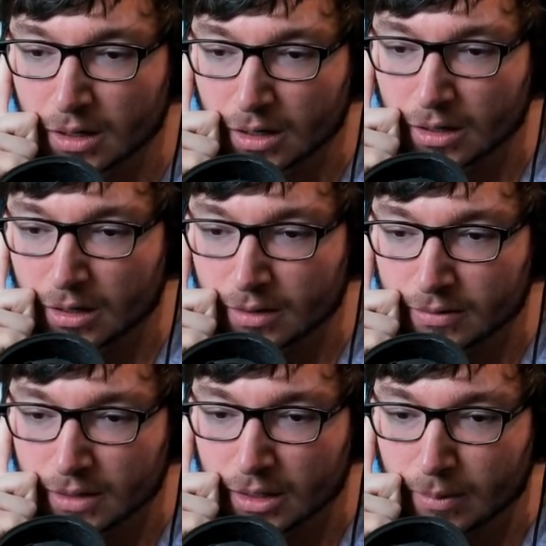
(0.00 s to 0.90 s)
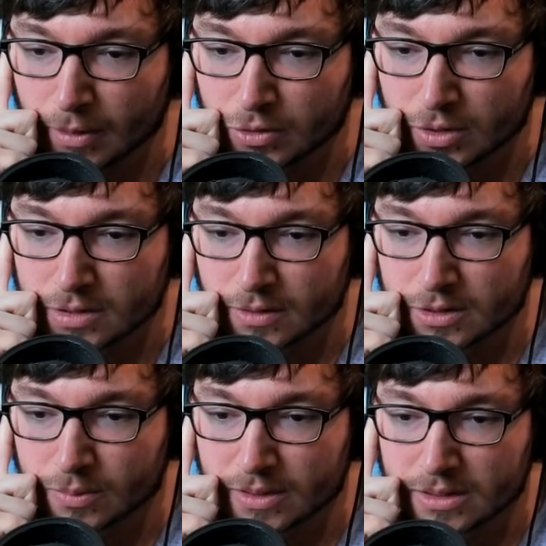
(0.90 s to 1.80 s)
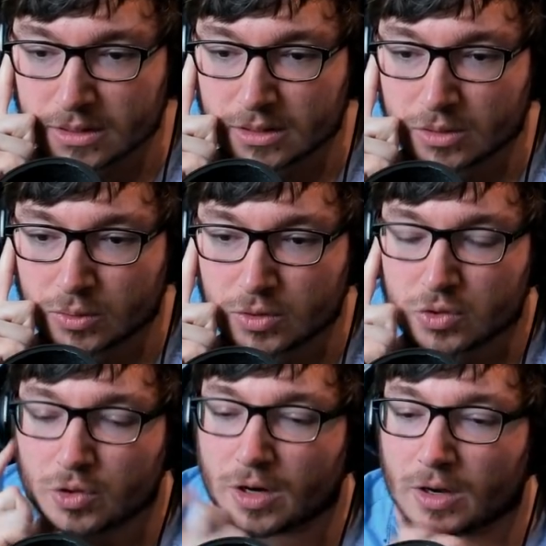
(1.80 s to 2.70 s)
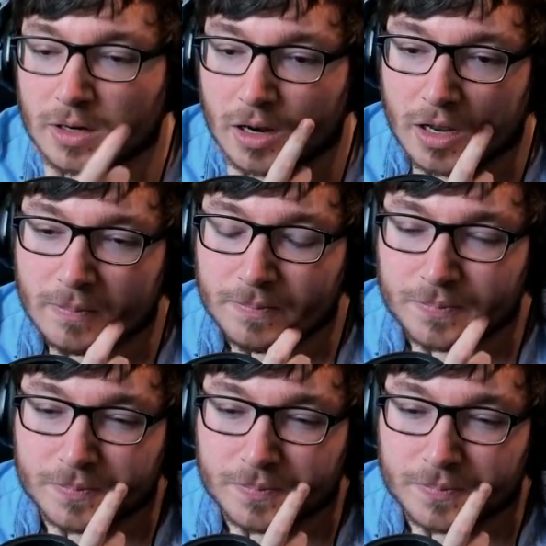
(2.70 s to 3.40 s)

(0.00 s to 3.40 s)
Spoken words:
And thinking about transferring to West in order to try hard and climb.